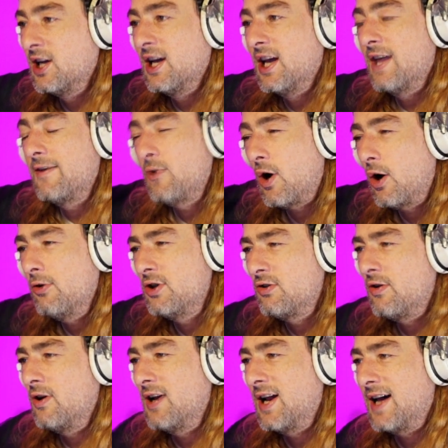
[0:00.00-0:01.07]
if you own your
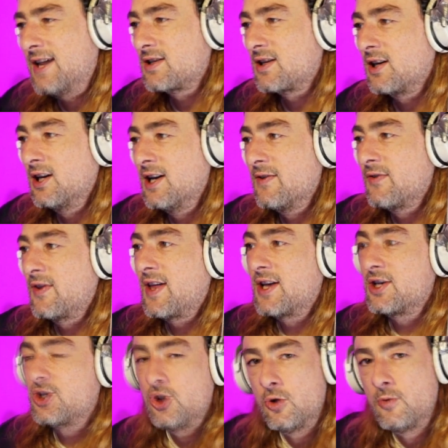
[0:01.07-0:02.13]
own ladder, then
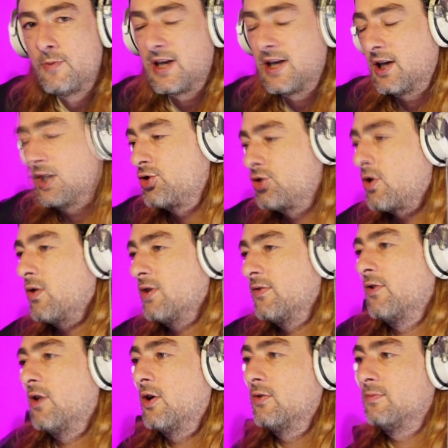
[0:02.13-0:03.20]
that's you being in control of
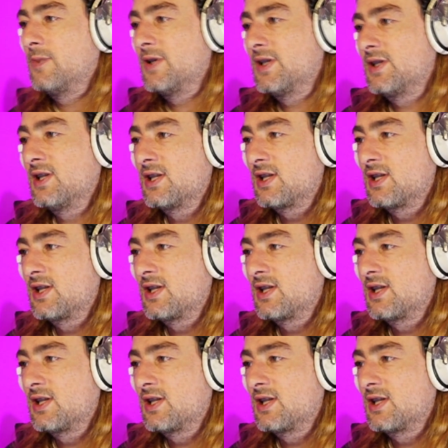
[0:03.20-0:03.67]
your own business,